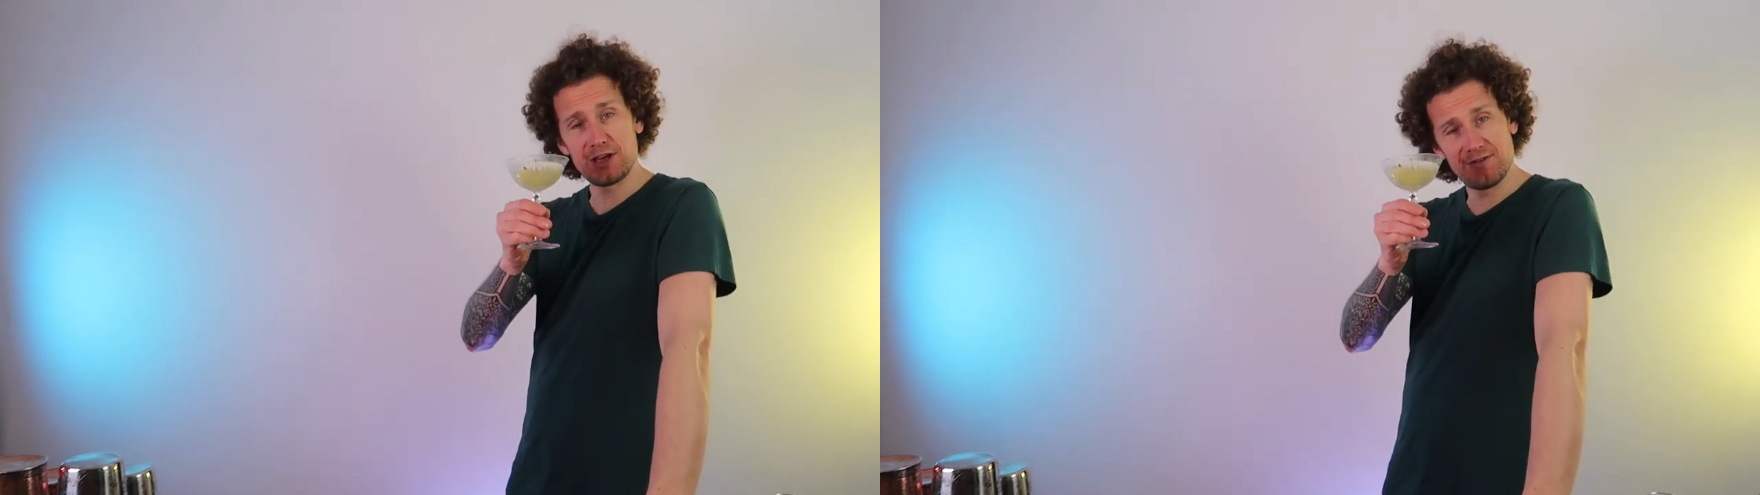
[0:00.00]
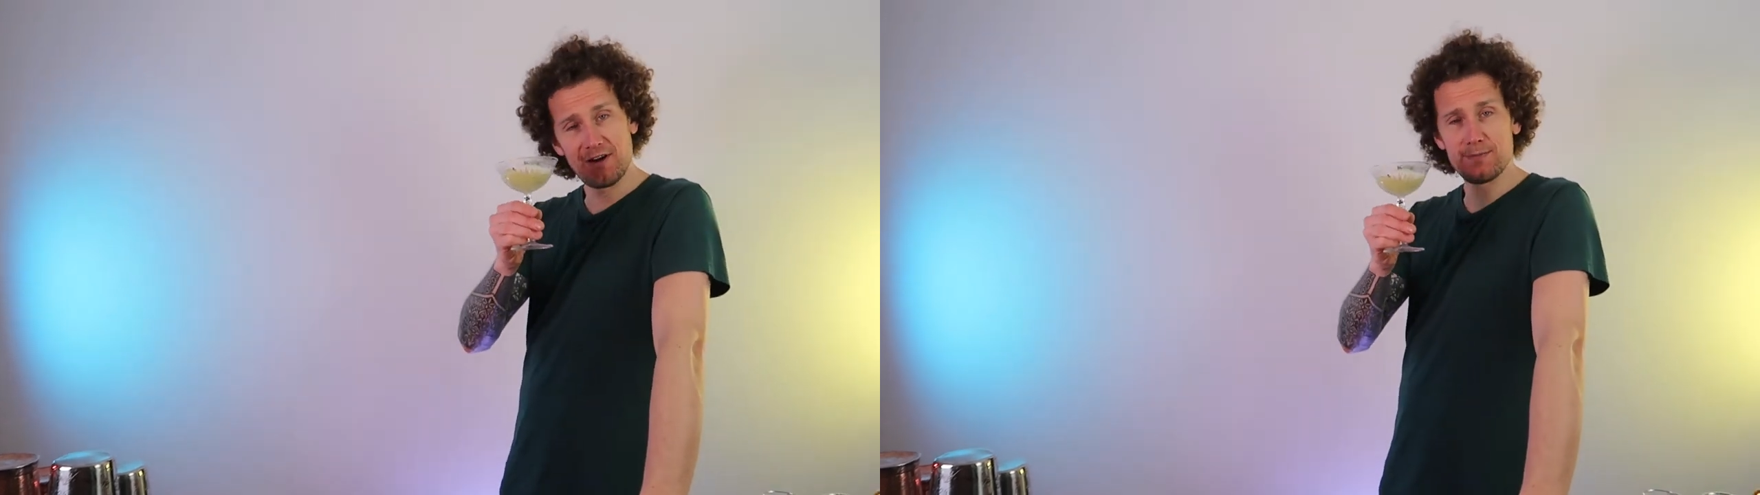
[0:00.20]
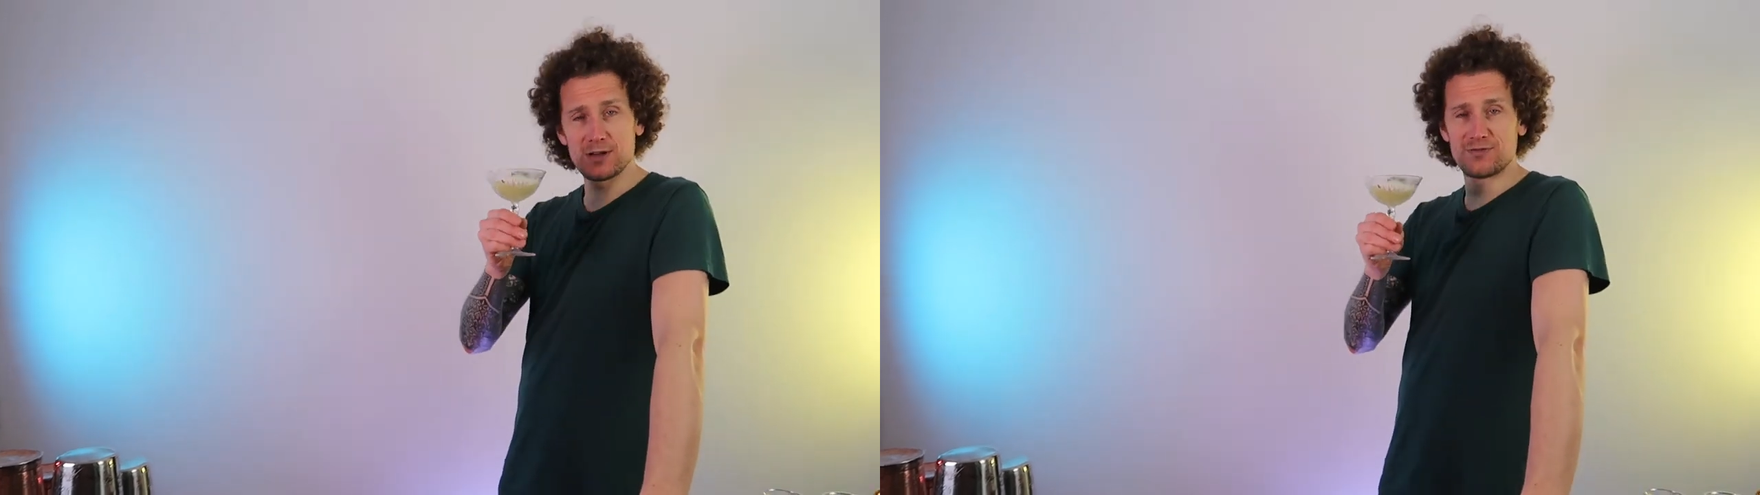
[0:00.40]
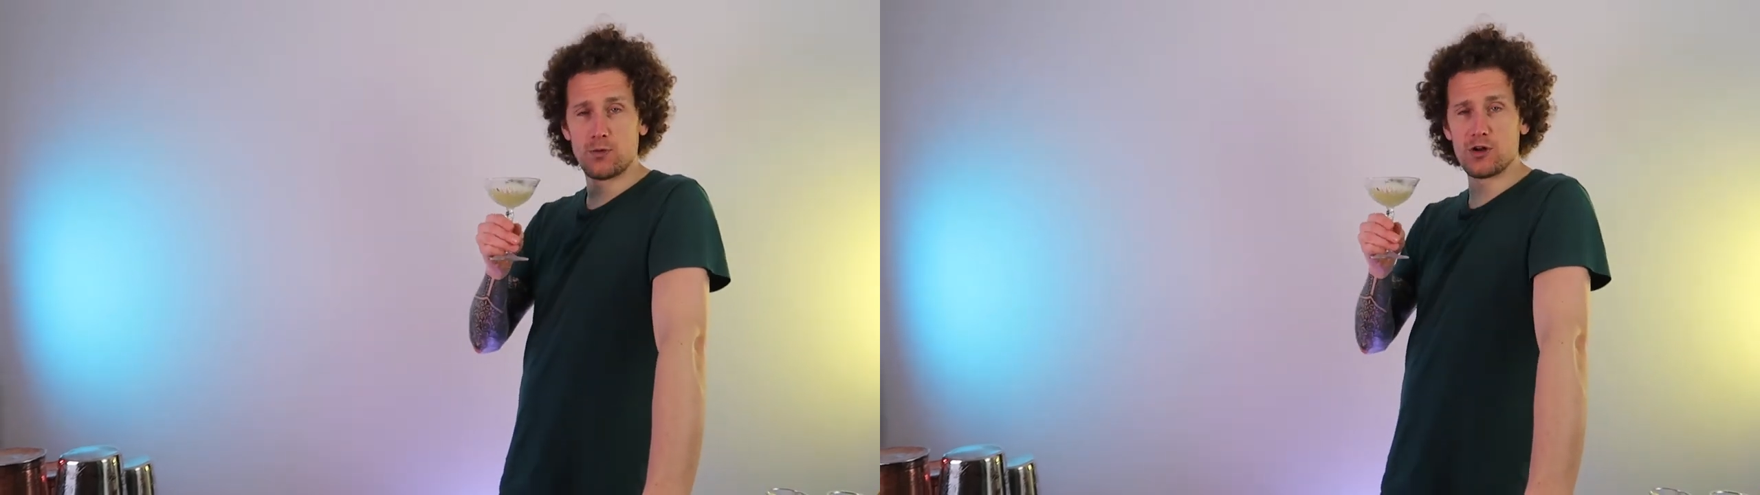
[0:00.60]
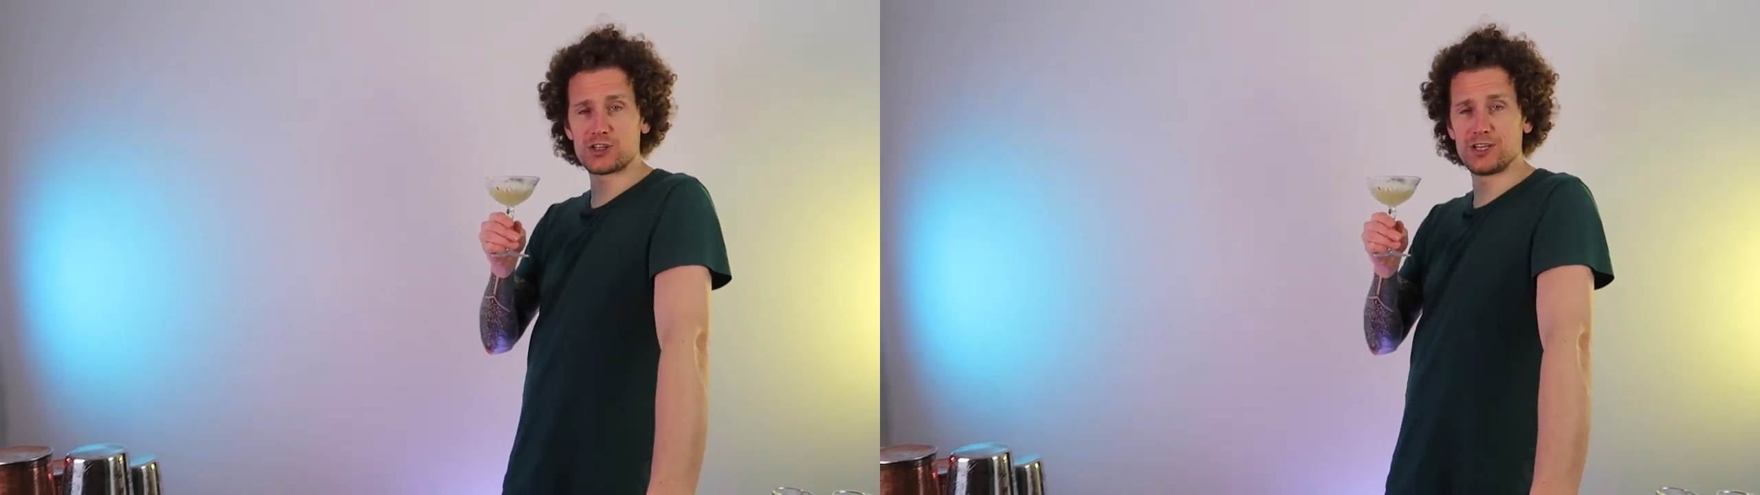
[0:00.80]
Thank you very
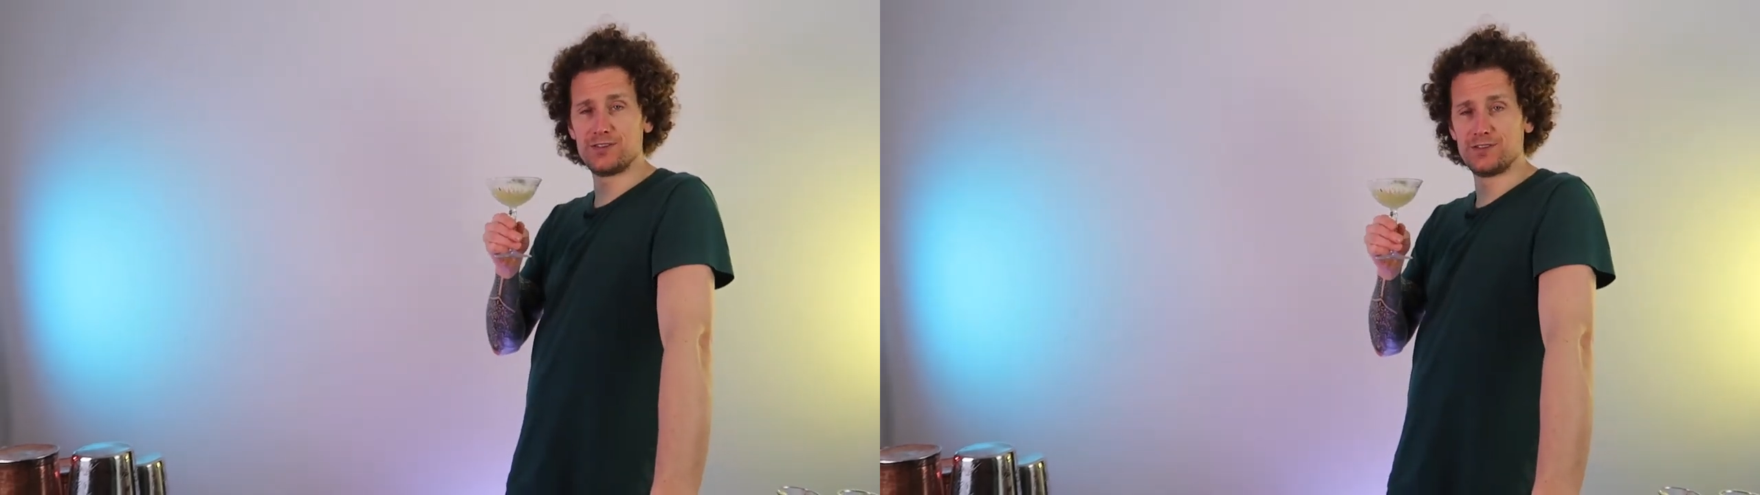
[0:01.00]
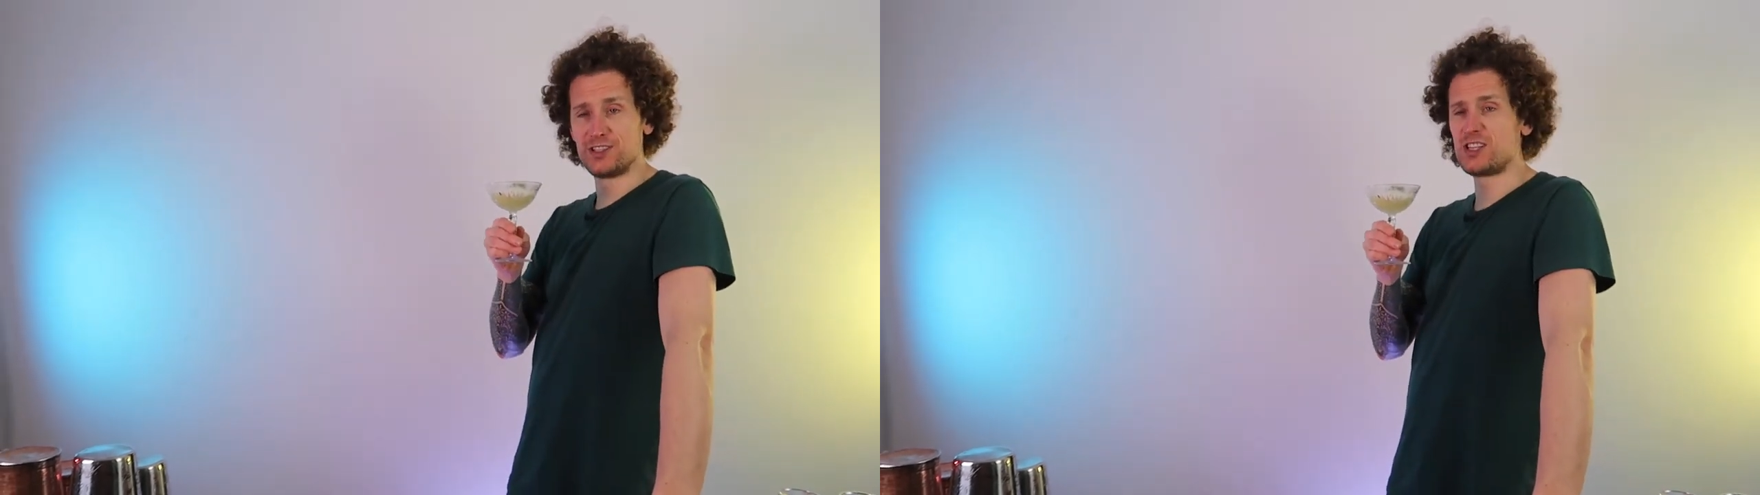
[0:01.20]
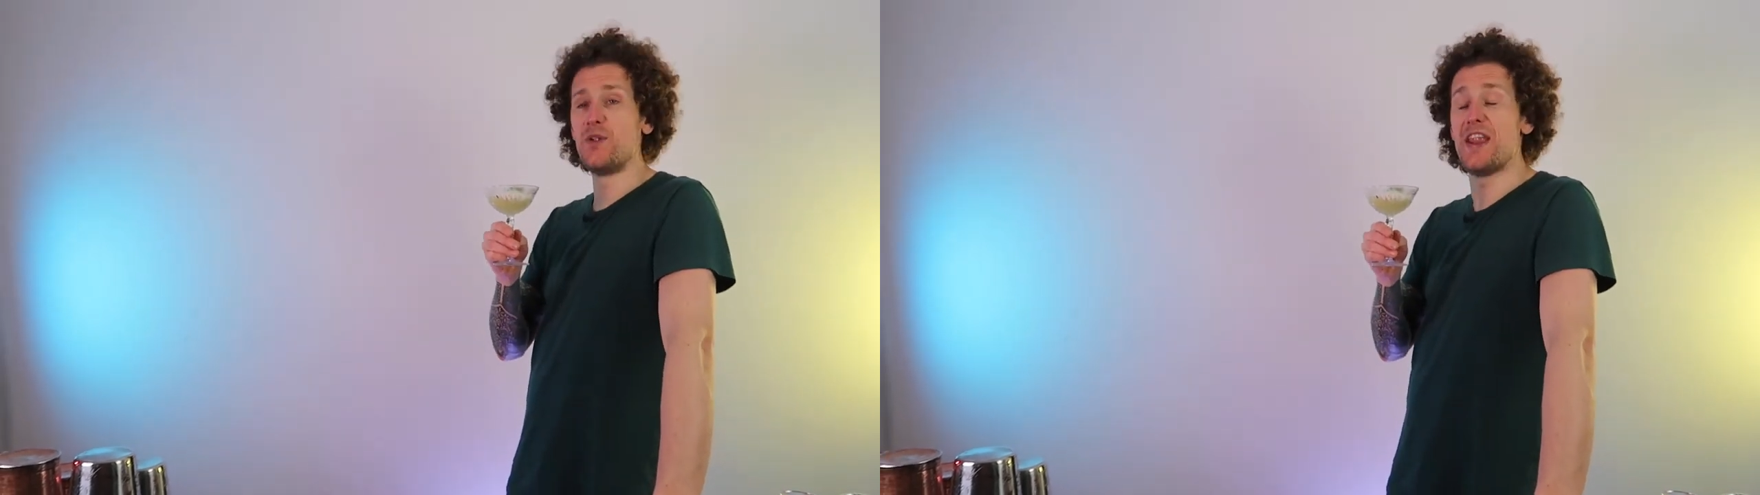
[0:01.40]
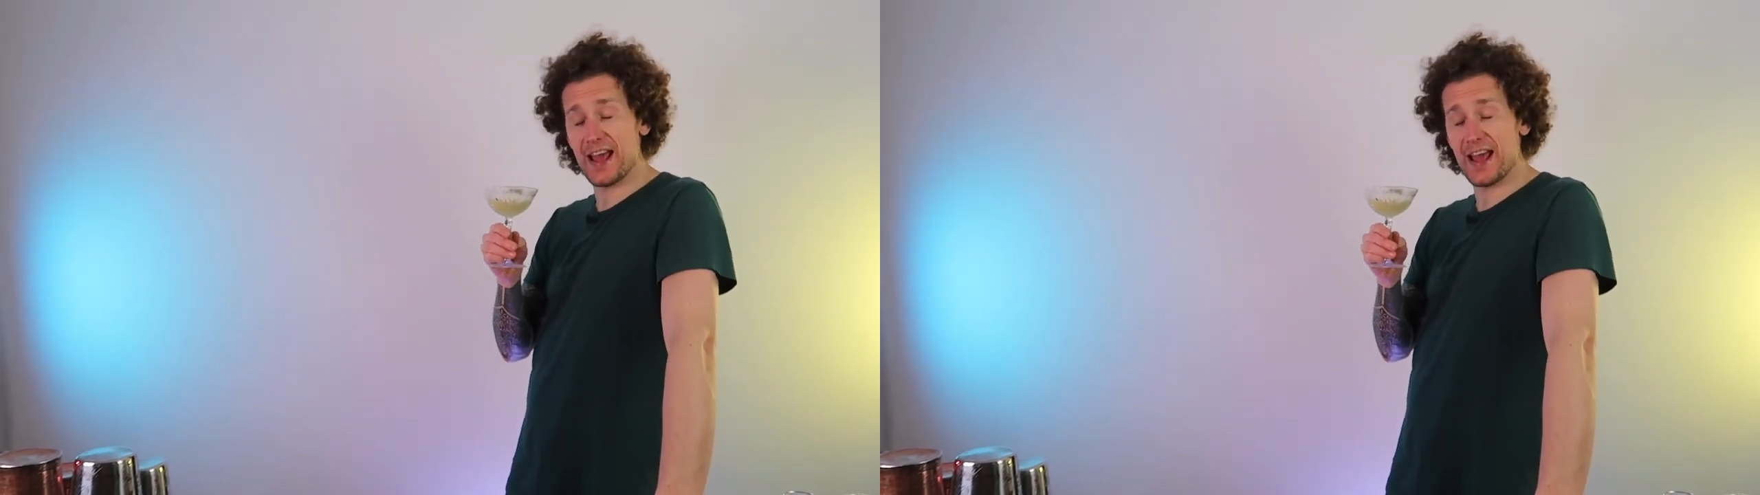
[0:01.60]
much for watching.